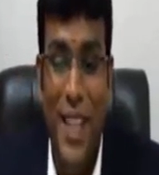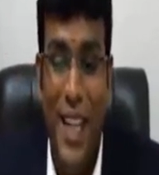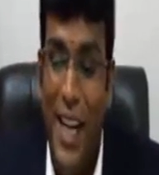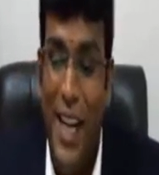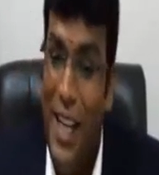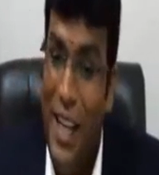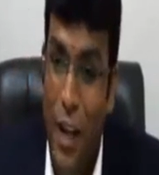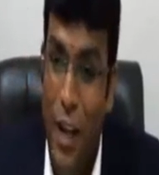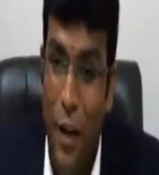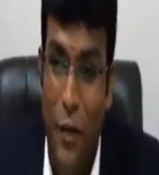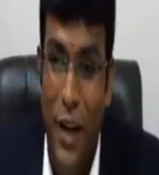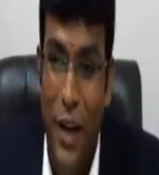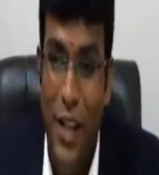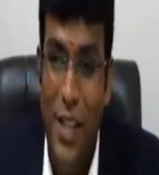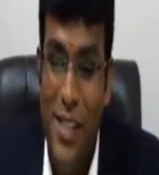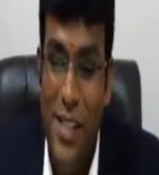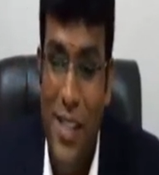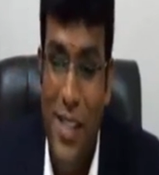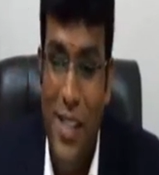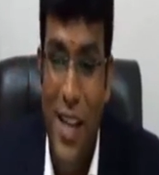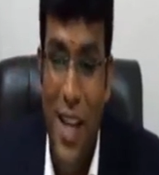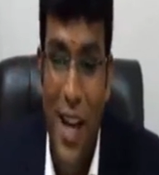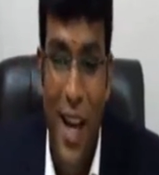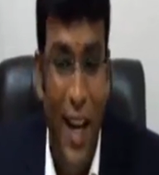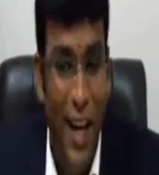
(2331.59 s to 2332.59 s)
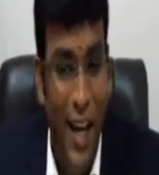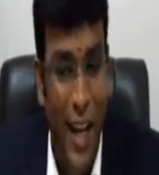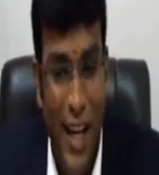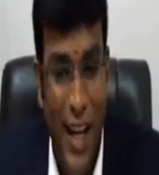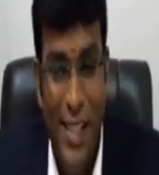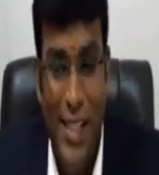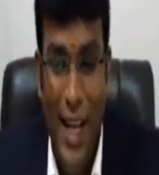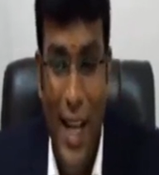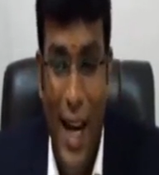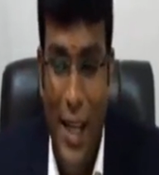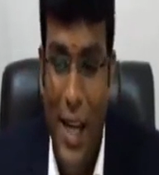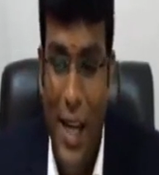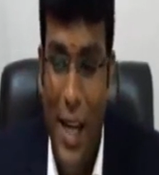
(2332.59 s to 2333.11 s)
Clear, friends?
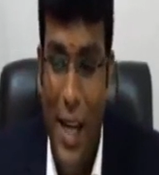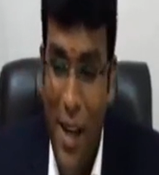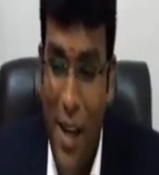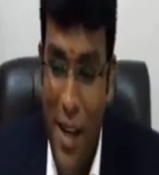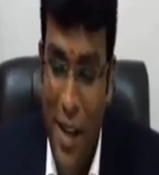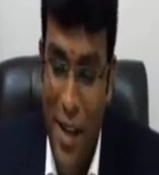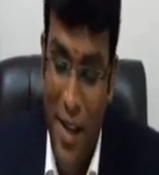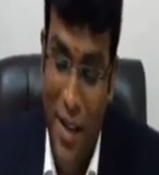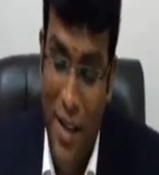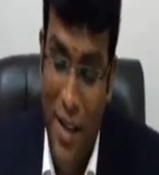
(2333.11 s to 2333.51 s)
Exactly.